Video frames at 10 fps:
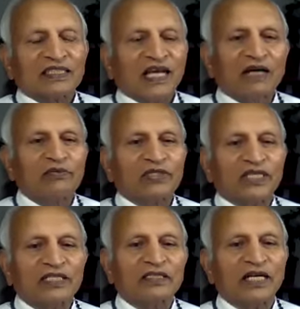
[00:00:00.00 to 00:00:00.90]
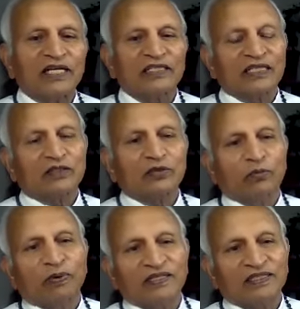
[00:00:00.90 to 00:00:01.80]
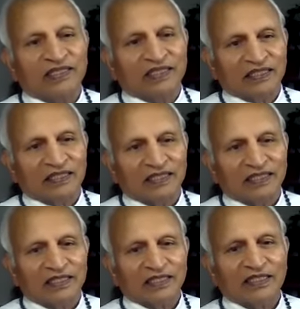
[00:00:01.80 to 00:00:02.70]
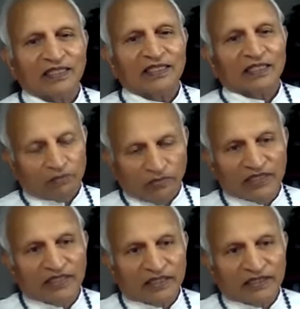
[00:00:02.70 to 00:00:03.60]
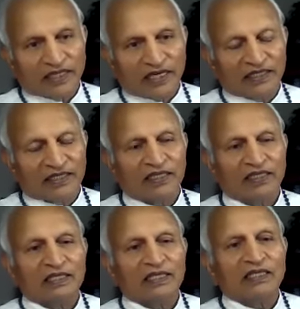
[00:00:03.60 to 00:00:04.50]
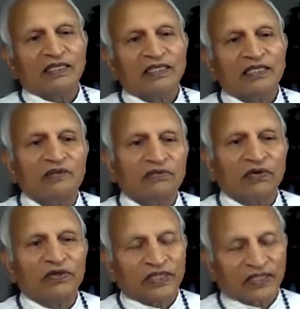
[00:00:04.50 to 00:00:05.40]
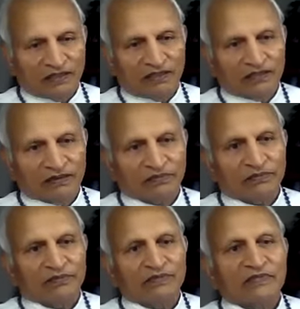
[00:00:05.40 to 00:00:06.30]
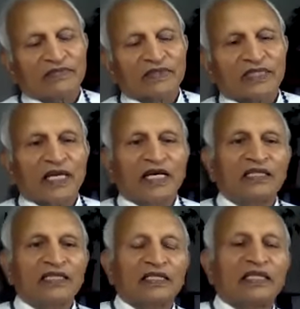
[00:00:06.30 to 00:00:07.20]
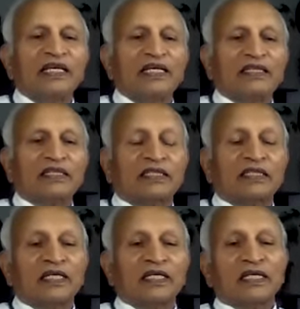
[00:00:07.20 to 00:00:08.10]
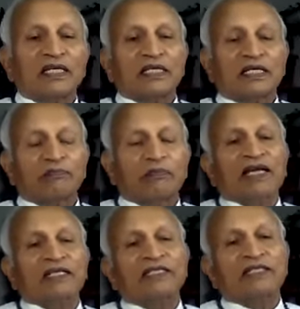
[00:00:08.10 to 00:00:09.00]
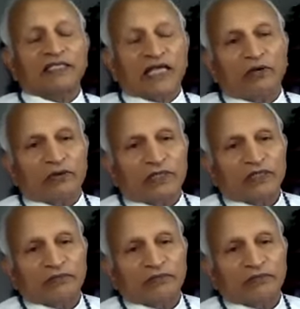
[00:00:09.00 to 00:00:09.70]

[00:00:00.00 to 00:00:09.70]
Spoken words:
I was attracted to bhakti, mantra chant, devotion. And this balances out.